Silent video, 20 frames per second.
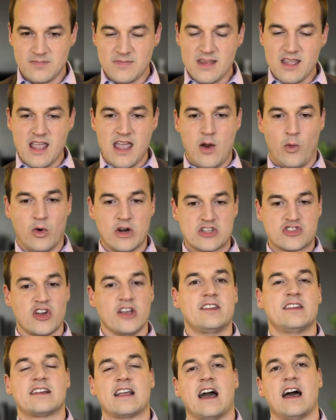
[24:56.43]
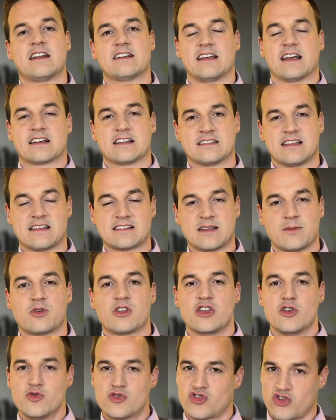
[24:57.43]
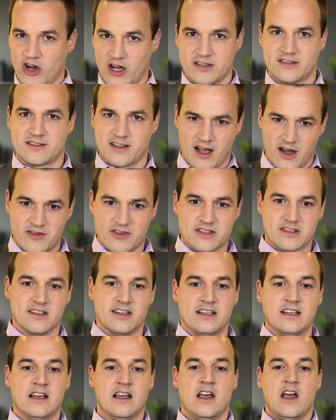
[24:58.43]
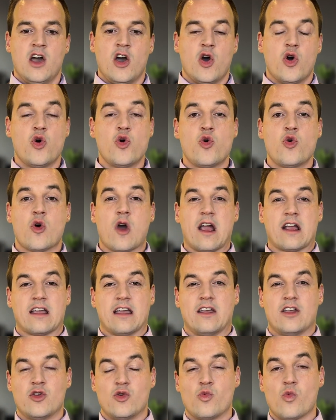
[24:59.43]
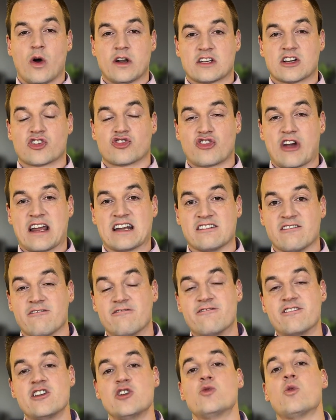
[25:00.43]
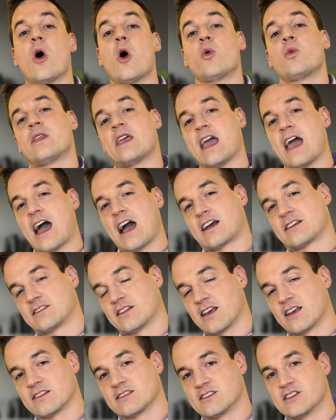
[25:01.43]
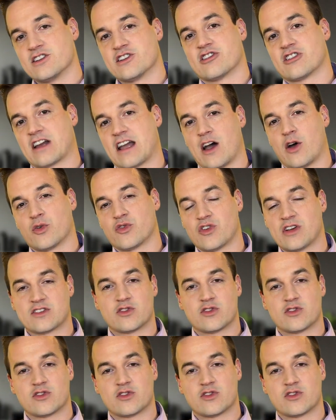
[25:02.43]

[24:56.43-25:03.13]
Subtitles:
And what a trusted contact is, that's someone you trust, obviously, who you want to grant view-only access to your accounts, right?